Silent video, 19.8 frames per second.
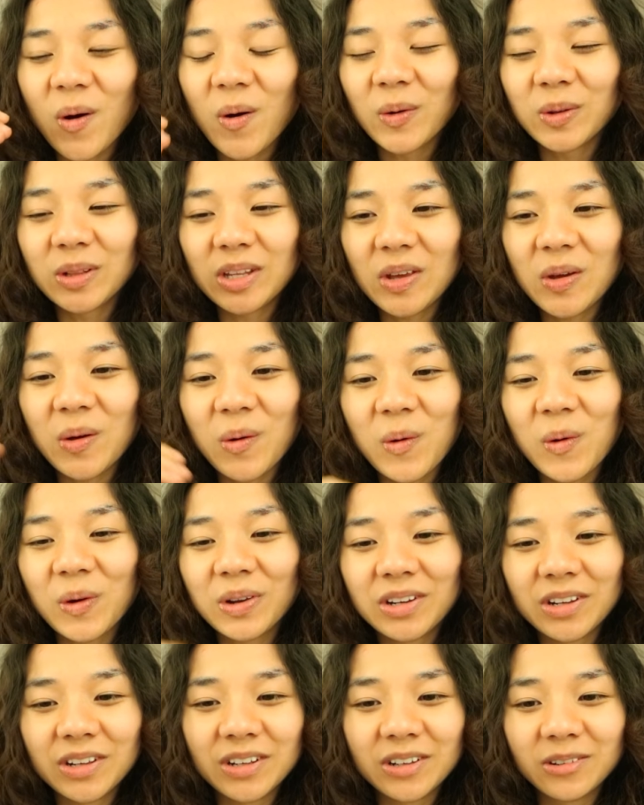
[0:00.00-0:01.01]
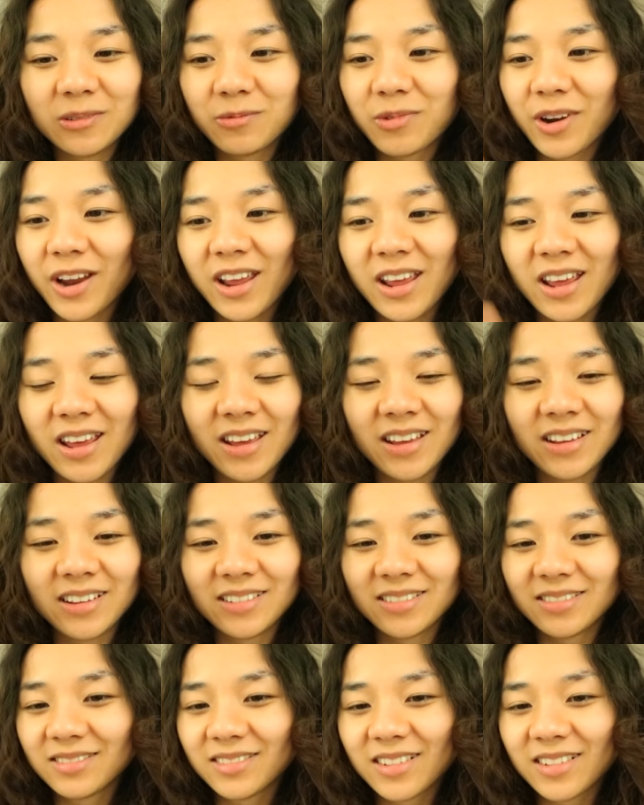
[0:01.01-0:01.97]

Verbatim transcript: all the order way,